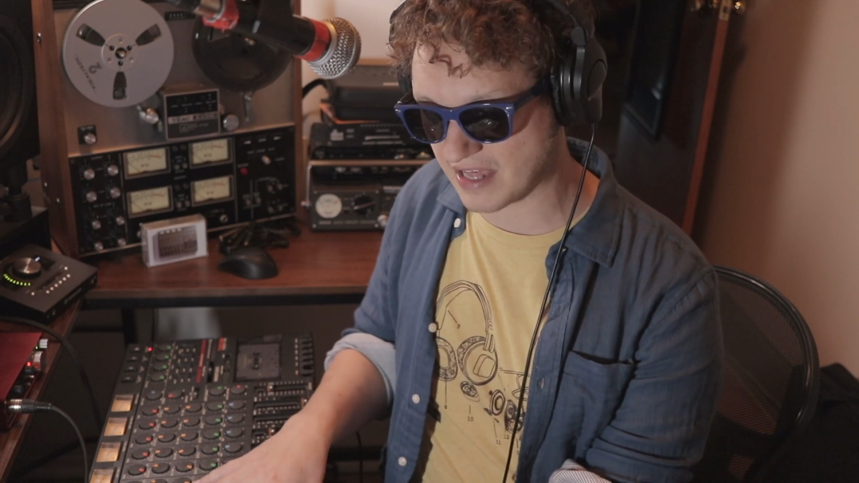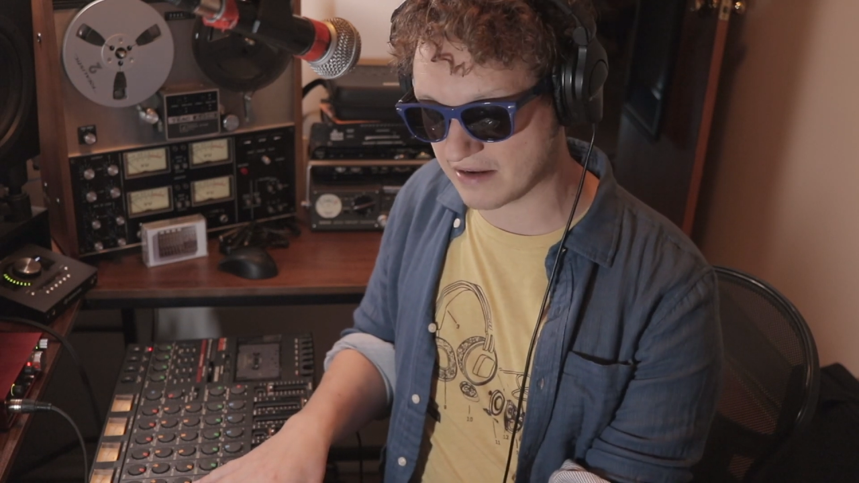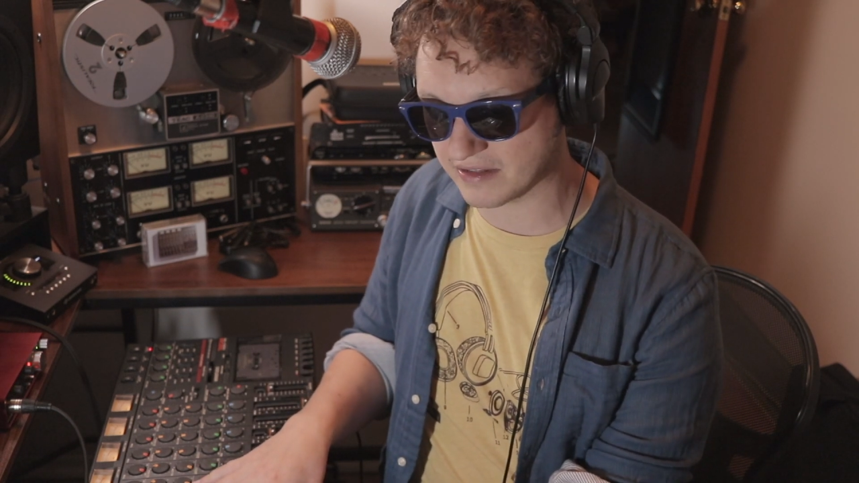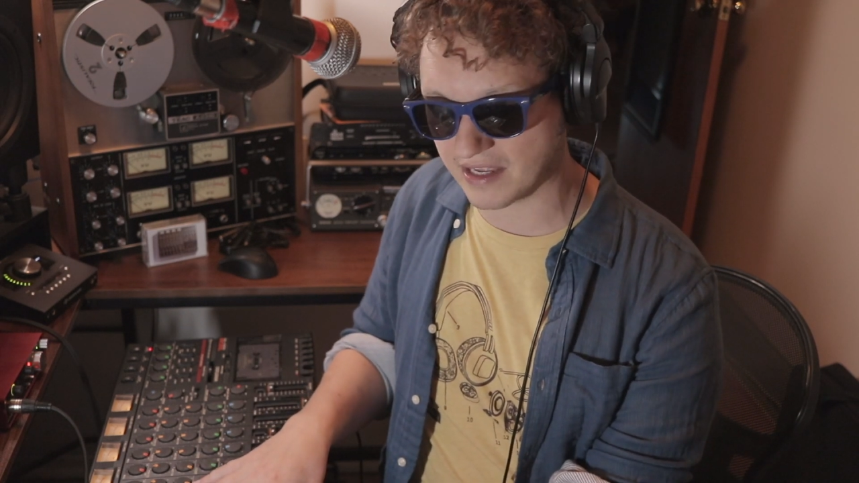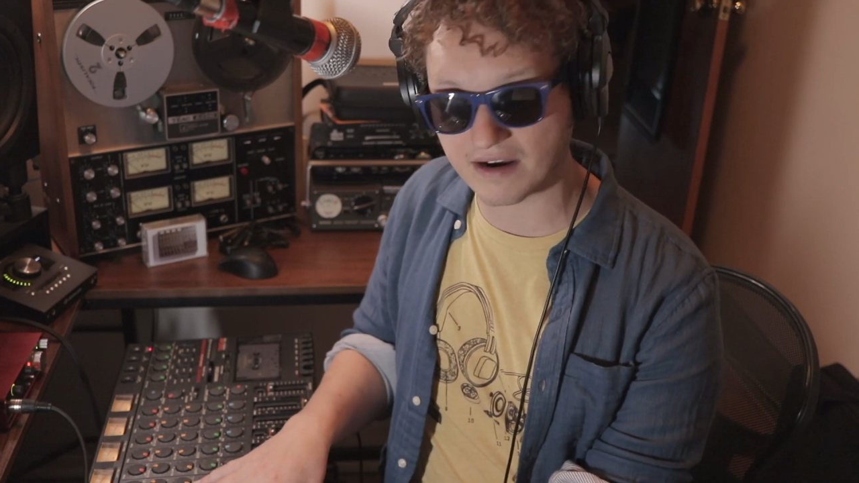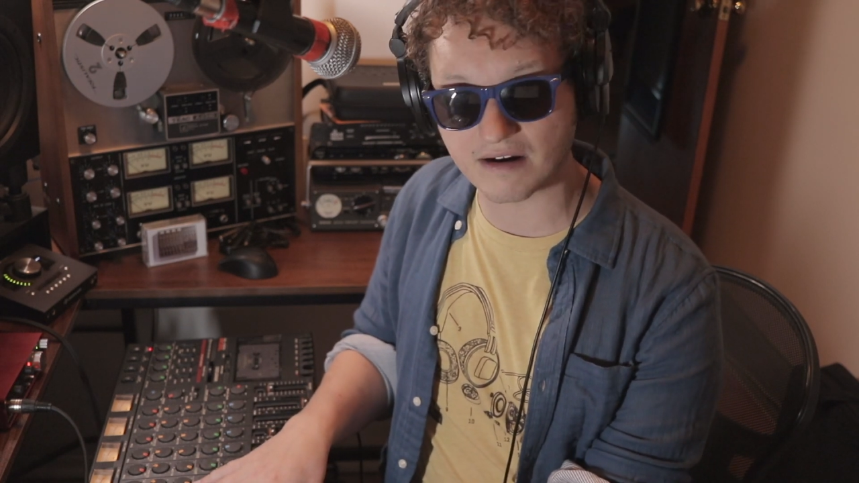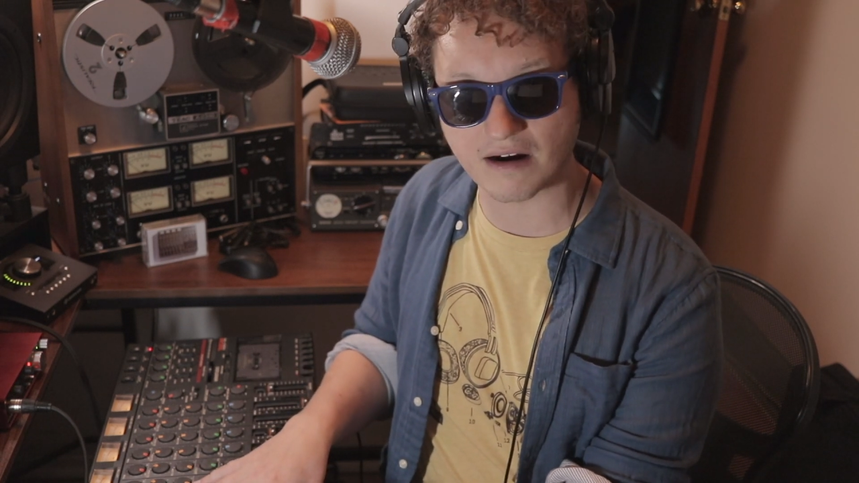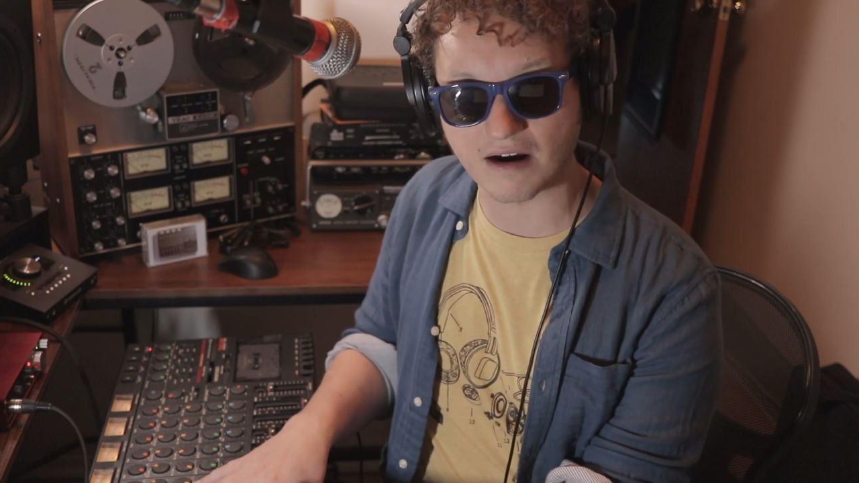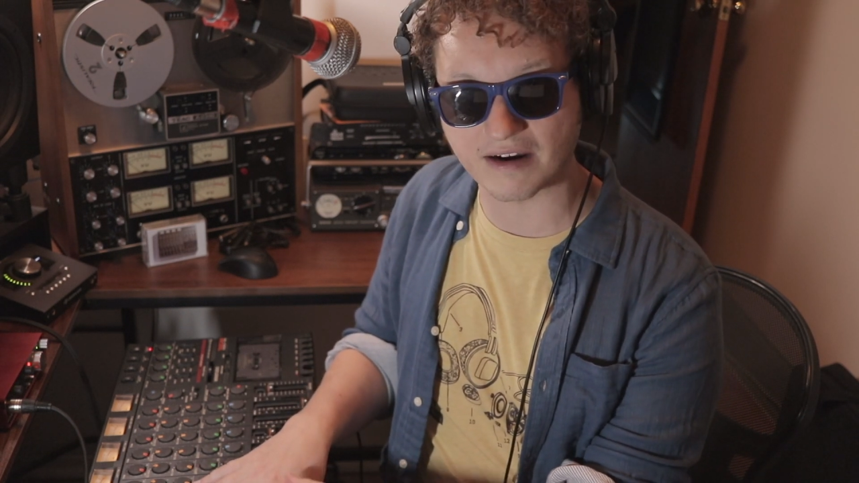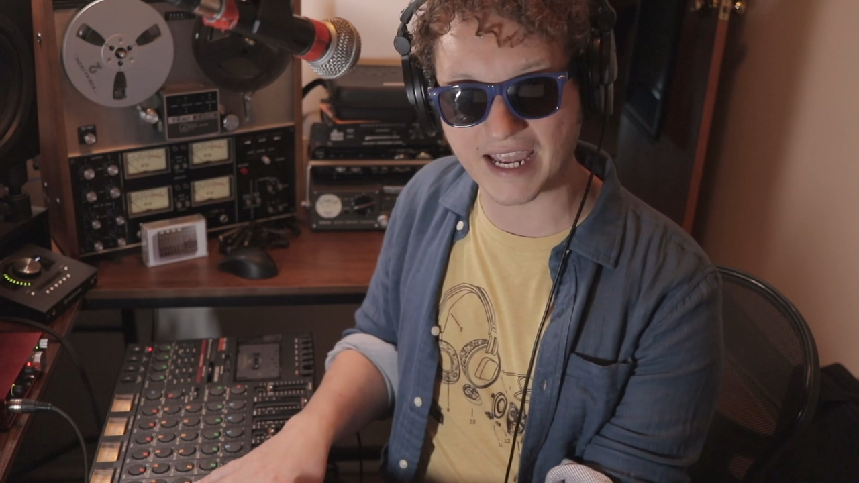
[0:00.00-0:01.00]
out
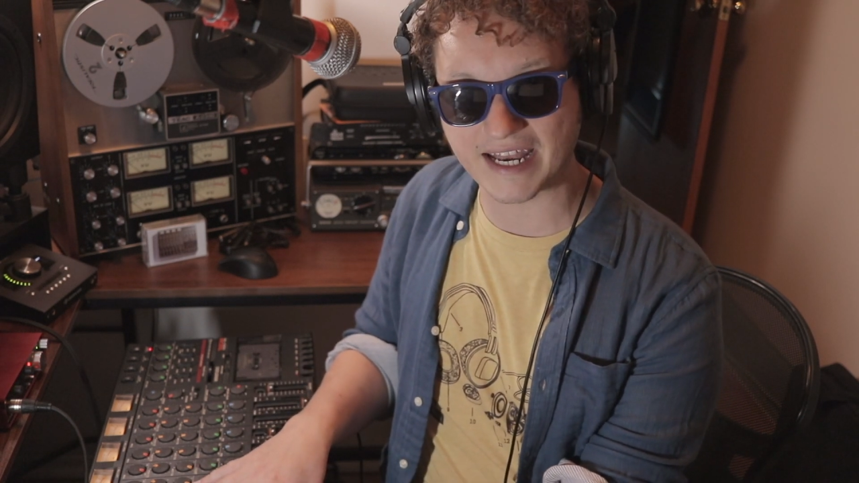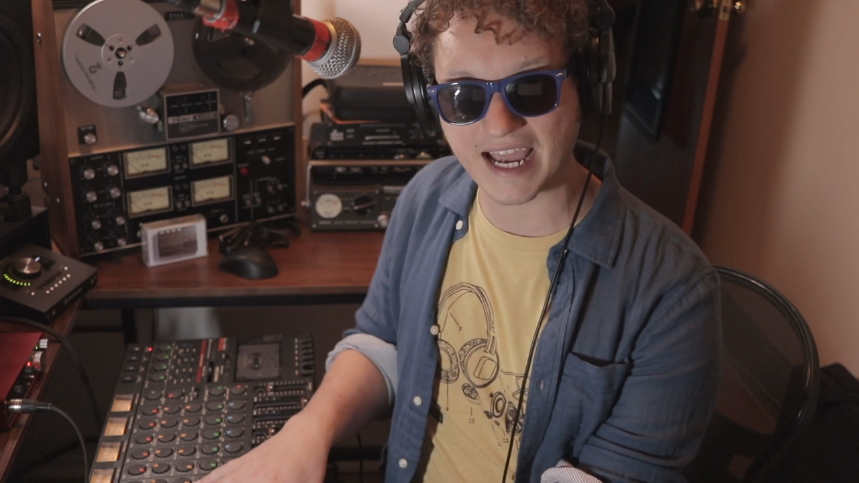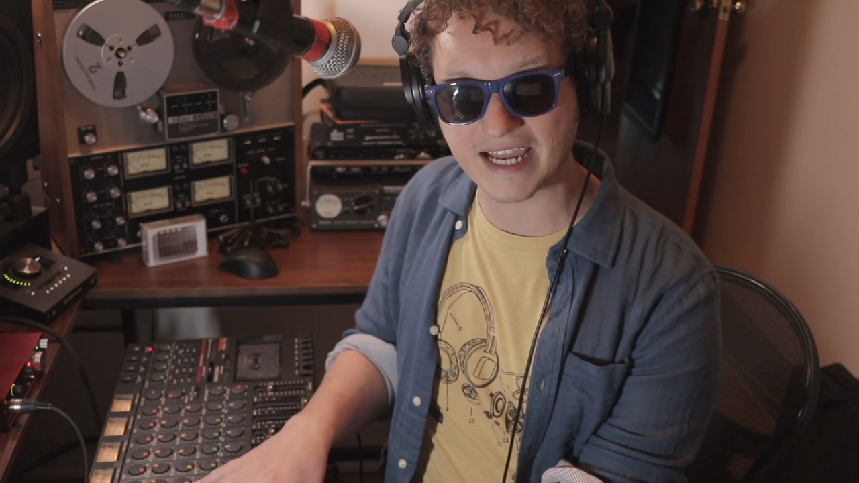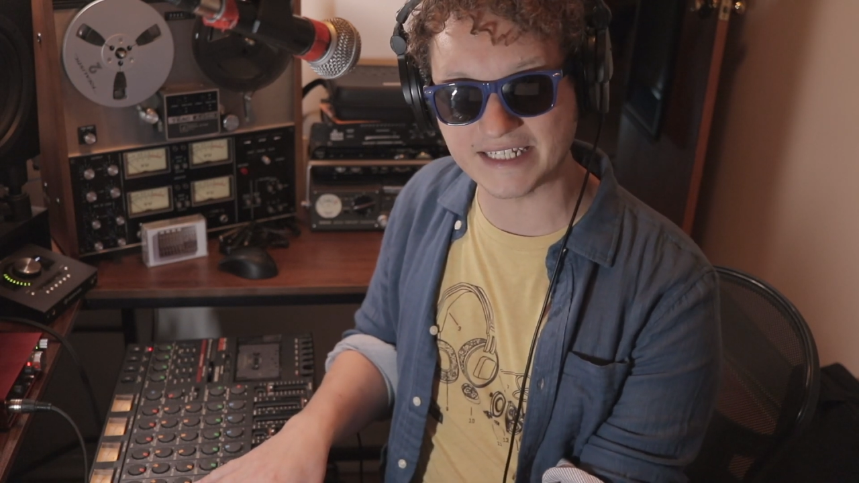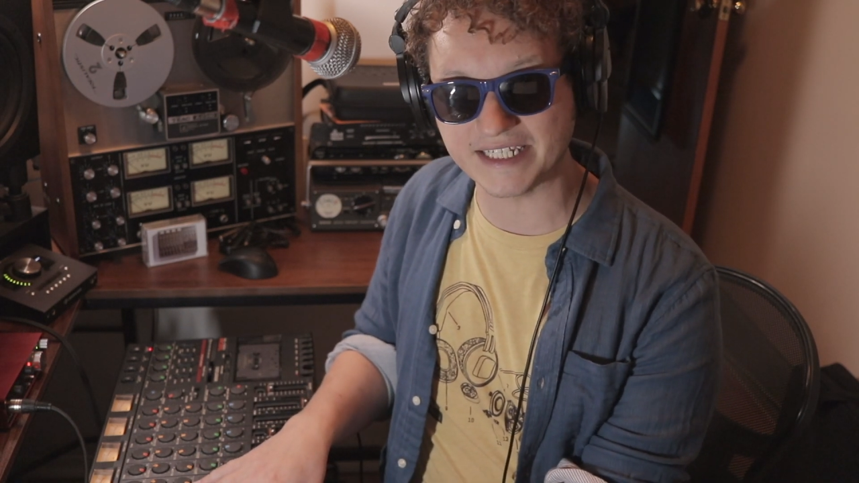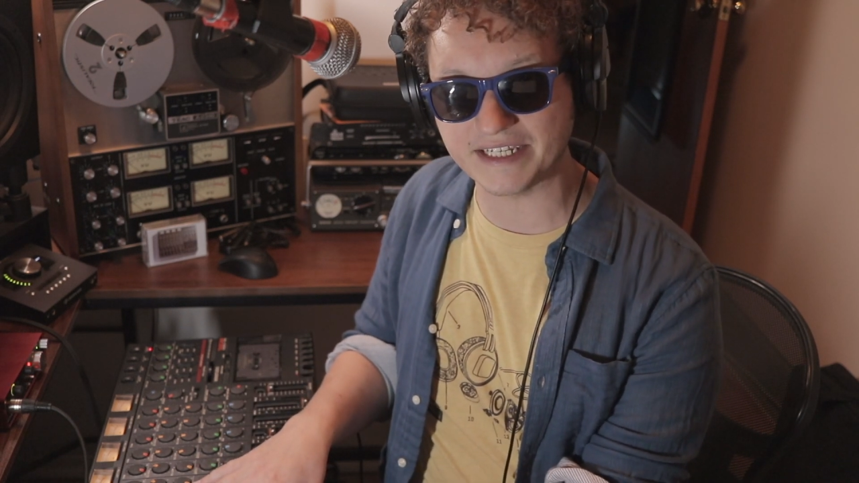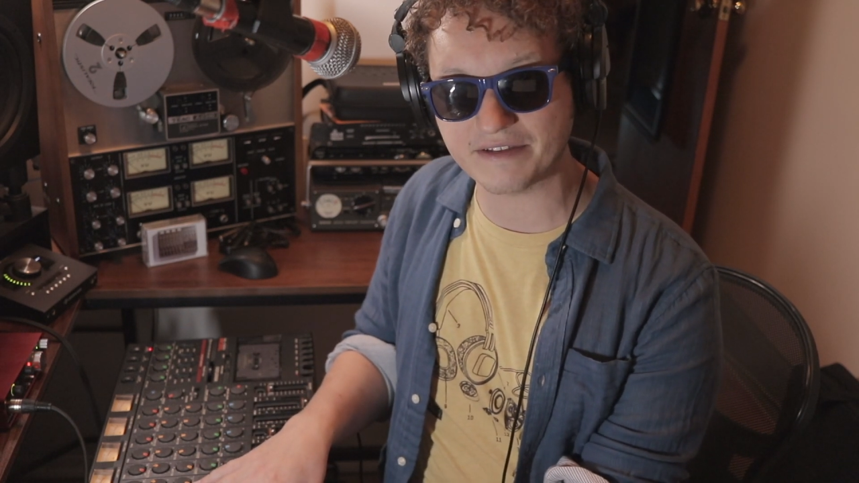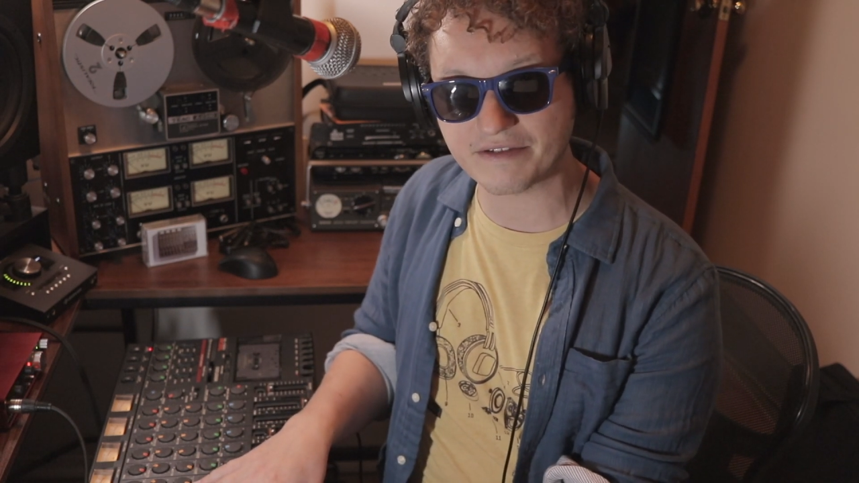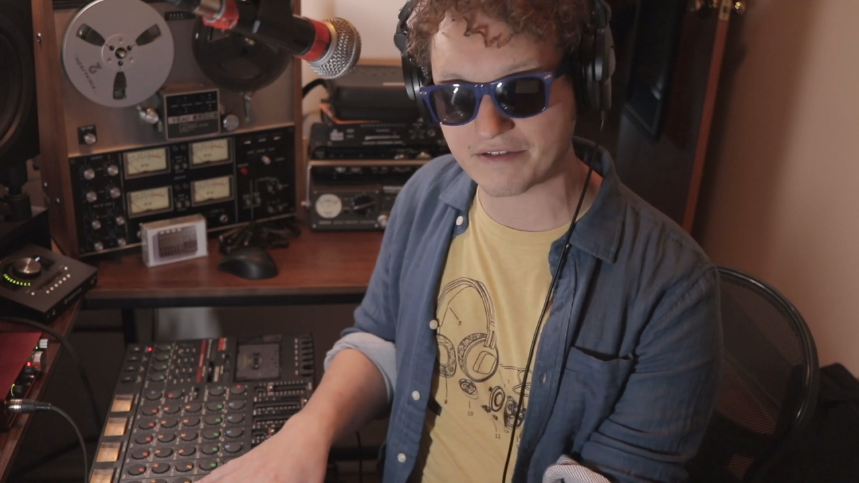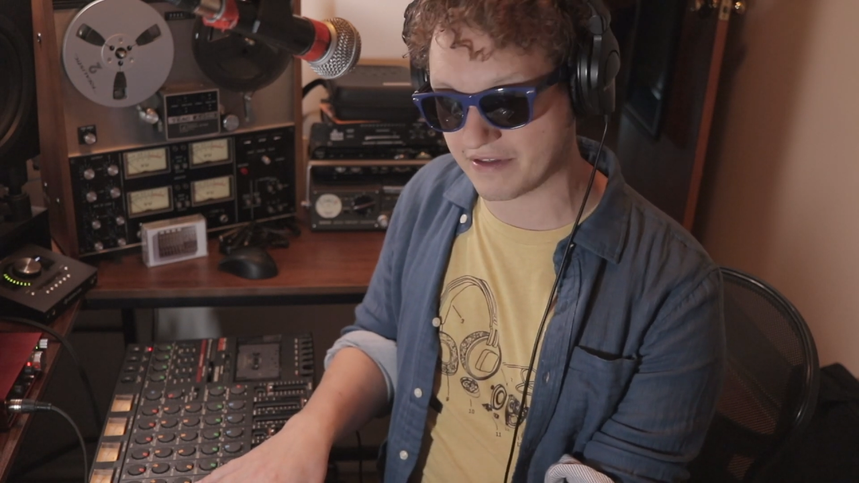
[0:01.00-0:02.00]
there are getting
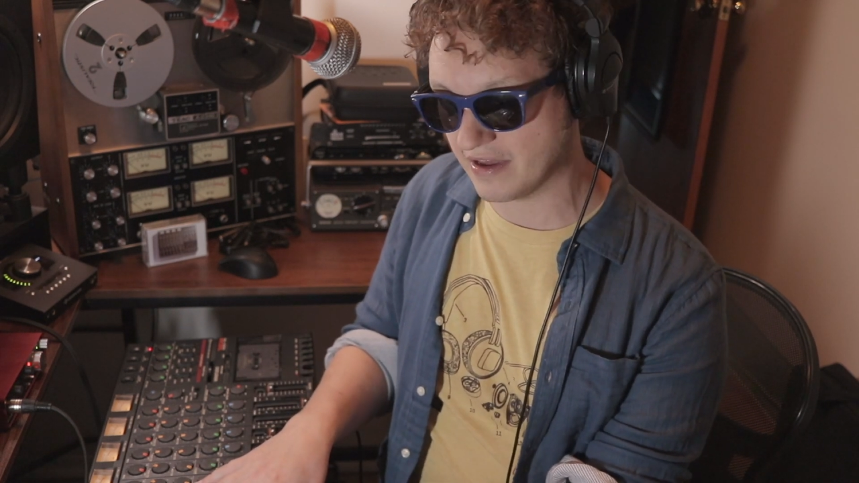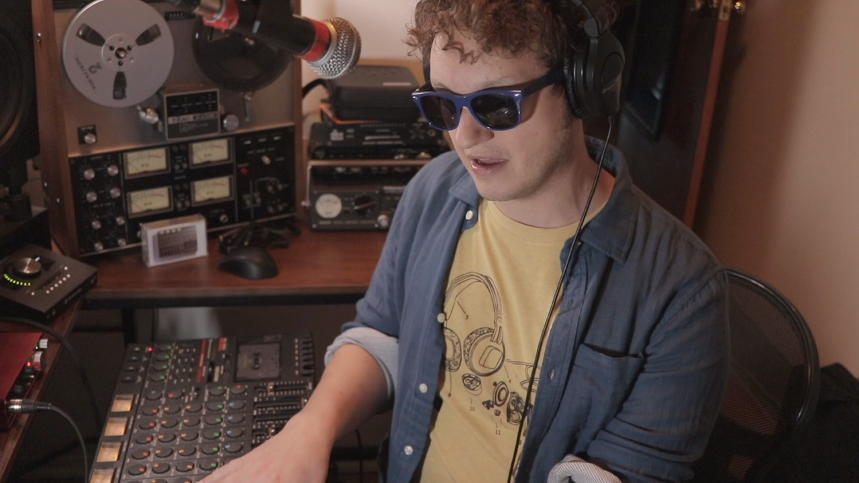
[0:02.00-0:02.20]
ideas.